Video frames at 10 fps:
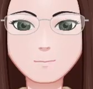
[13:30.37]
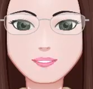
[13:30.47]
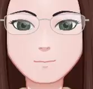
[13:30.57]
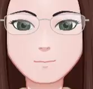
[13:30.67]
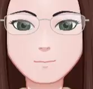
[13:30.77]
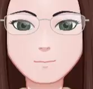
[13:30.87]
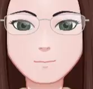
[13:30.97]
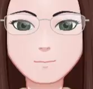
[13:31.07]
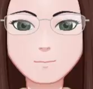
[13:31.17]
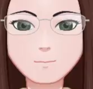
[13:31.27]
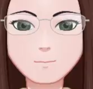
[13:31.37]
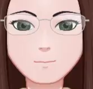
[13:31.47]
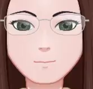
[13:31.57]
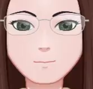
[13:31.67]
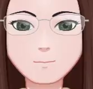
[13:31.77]
and the pinning is
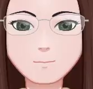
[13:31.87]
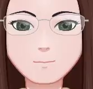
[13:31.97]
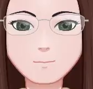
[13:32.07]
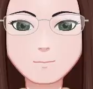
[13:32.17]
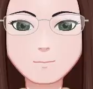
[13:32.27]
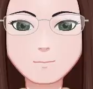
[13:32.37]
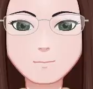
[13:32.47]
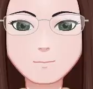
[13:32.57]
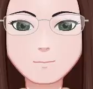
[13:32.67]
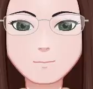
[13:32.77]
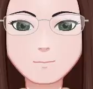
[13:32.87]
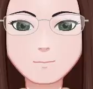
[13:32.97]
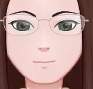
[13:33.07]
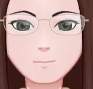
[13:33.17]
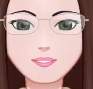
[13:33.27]
definitely the longest portion.
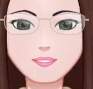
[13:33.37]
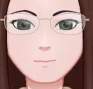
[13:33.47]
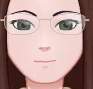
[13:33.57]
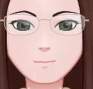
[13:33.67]
I